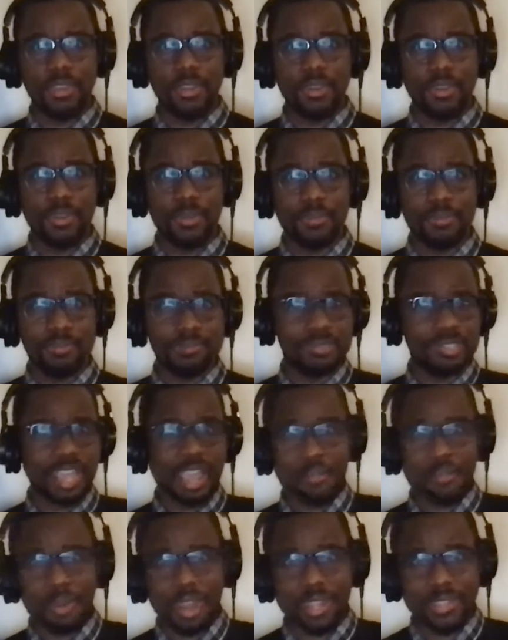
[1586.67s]
you're
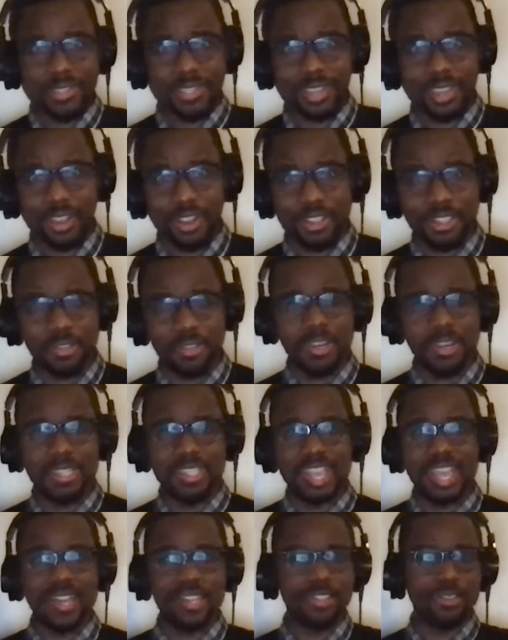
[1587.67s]
directing on-screen
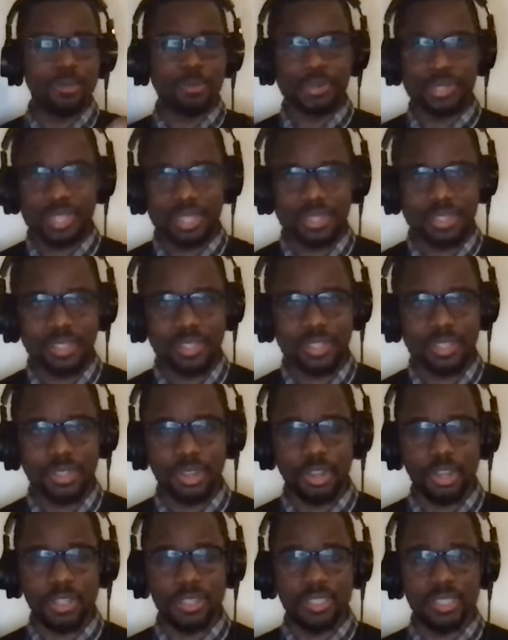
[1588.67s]
talent, you're presenting this
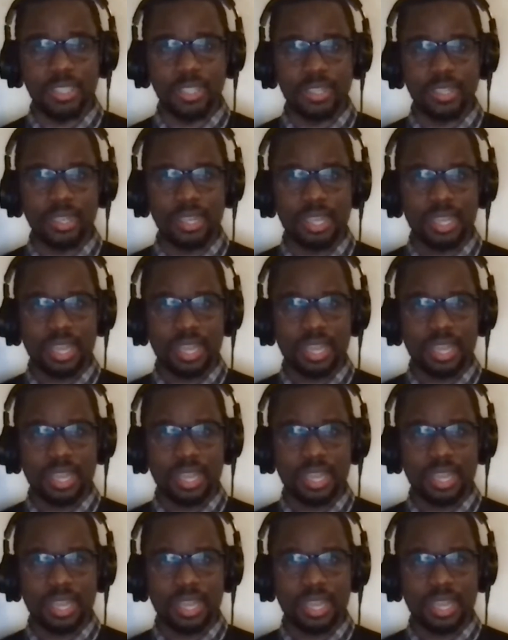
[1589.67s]
content.